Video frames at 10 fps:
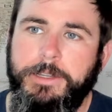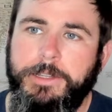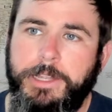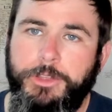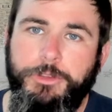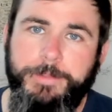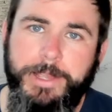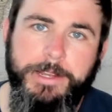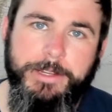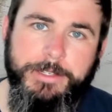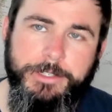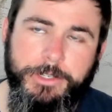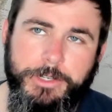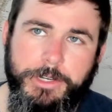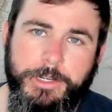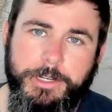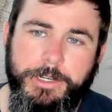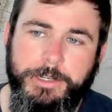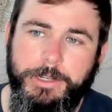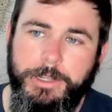that humanity's good,
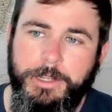and